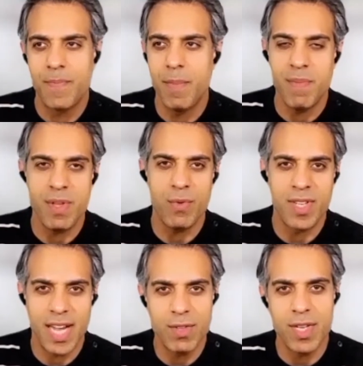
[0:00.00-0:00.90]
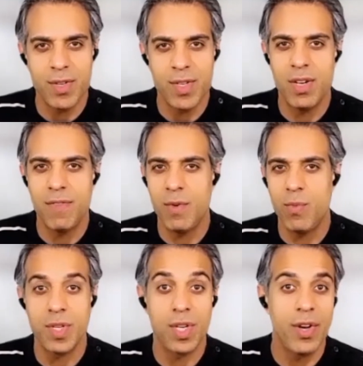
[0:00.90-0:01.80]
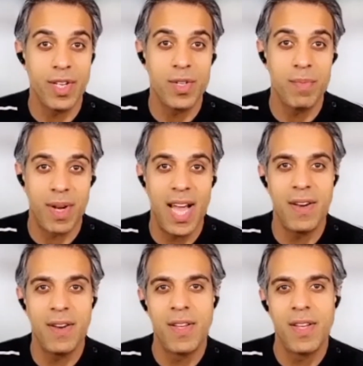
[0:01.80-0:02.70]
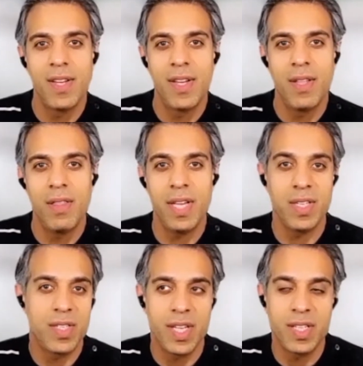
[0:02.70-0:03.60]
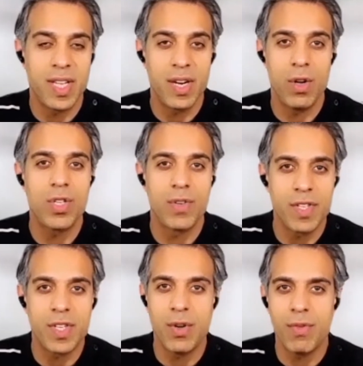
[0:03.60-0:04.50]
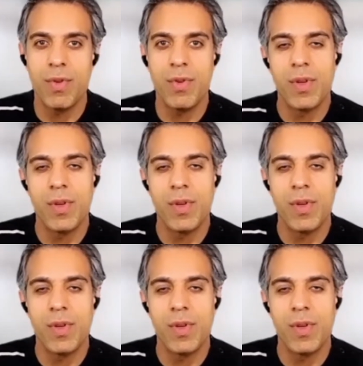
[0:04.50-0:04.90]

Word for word: maybe you were doubting yourself, it wasn't going to plan, things, things that a lot of us go through